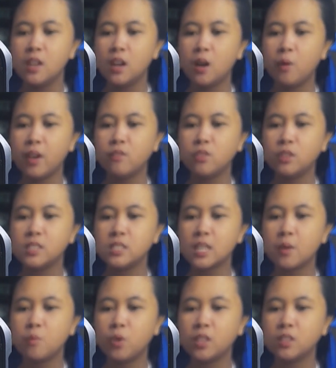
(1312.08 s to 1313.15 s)
However, as
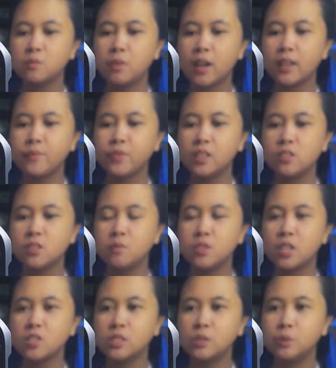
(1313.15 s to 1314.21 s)
time went by, his
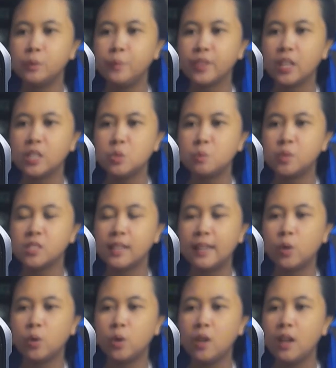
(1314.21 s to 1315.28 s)
obsession grew, and 2 months
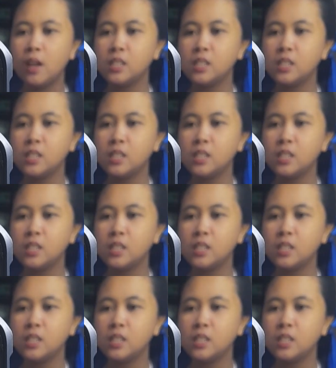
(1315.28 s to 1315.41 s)
later,